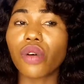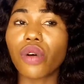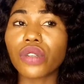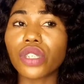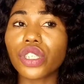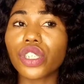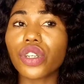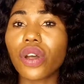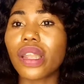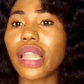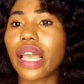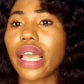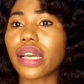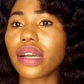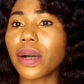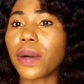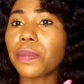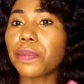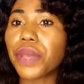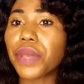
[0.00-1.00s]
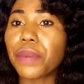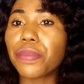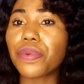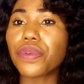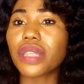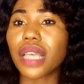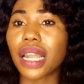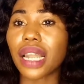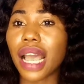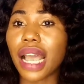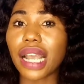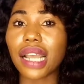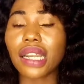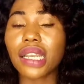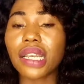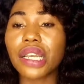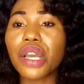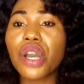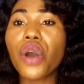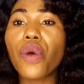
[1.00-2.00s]
condition like pimples and
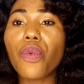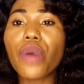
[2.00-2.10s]
acne,